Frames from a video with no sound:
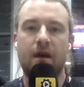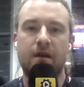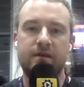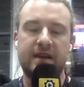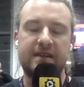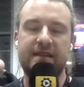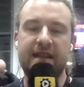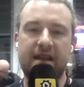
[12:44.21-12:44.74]

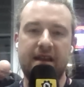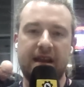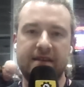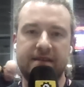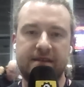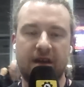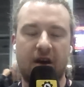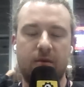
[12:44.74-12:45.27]
So let's
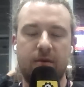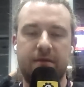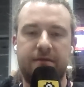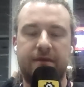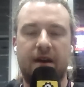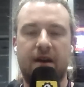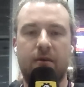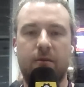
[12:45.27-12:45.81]
start
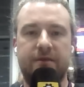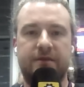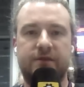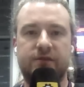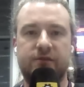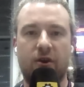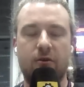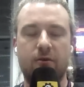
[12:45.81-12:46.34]
with
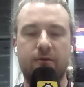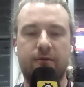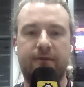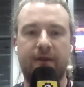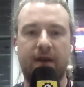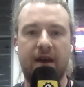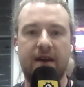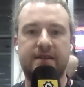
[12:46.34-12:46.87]
Stroll
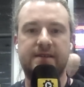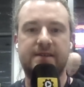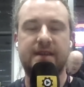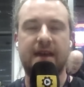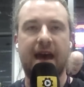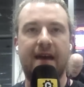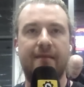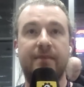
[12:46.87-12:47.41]
first.
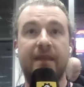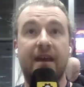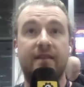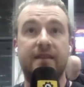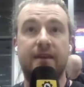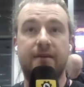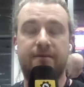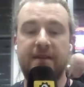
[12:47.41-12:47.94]
The
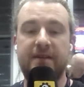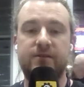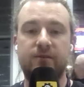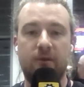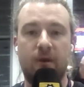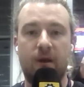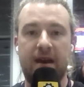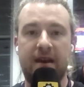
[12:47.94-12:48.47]
official
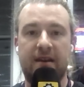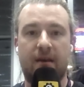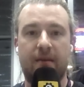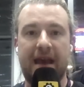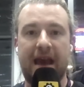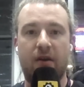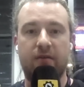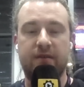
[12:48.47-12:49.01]
line
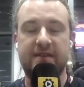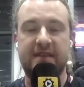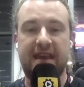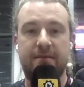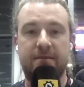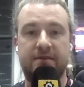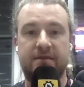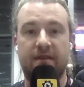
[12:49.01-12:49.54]
coming out of the
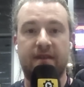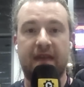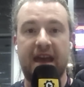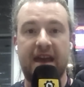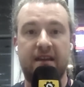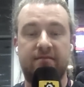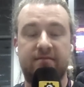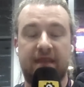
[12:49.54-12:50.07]
team is that
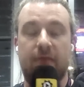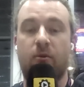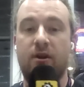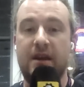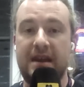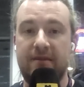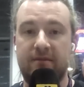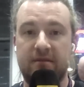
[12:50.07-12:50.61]
they
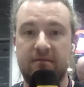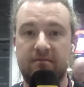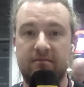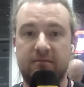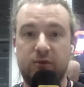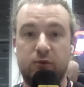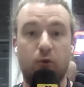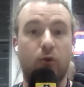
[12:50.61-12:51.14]
won't even
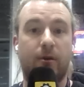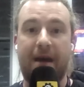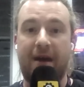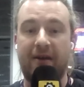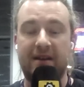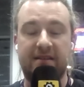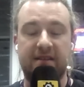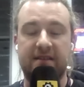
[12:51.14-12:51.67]
talk about
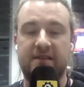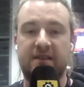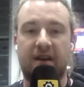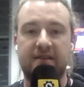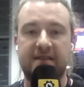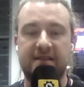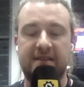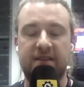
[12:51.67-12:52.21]
it to
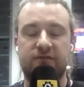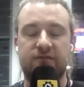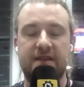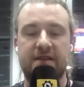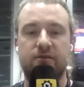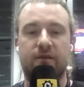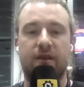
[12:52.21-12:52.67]
discuss his injuries.